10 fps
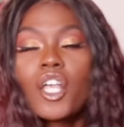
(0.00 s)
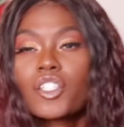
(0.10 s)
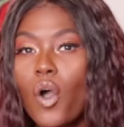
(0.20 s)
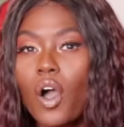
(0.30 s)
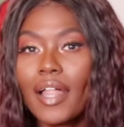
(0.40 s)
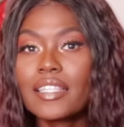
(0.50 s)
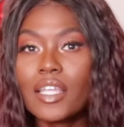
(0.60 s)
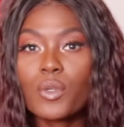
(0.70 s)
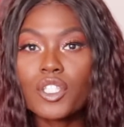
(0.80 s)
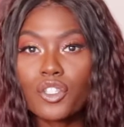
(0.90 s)
So all I
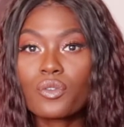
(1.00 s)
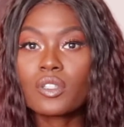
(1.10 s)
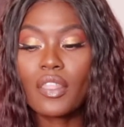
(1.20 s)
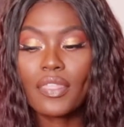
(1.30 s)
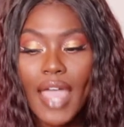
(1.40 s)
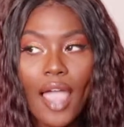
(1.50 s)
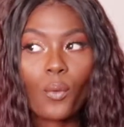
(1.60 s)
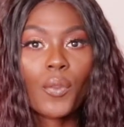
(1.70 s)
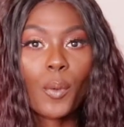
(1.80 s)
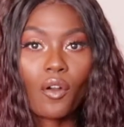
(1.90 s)
did was use that
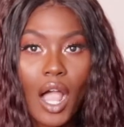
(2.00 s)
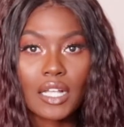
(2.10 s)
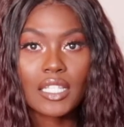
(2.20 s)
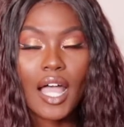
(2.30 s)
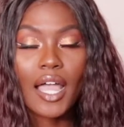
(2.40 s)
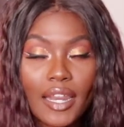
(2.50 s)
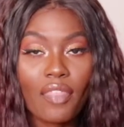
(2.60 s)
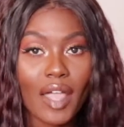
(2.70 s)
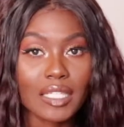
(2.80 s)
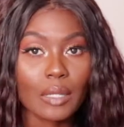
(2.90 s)
with peroxide, and
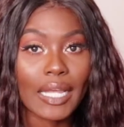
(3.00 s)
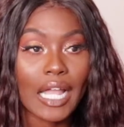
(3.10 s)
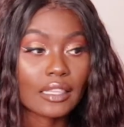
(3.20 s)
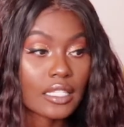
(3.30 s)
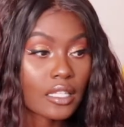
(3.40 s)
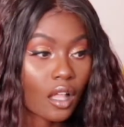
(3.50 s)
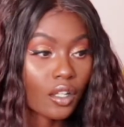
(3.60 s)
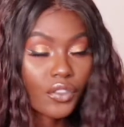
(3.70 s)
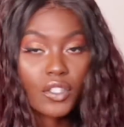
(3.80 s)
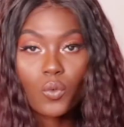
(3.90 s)
that's how I got this
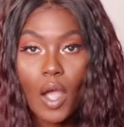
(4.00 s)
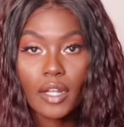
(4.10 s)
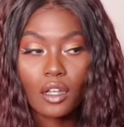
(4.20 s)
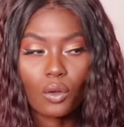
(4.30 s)
color, this wine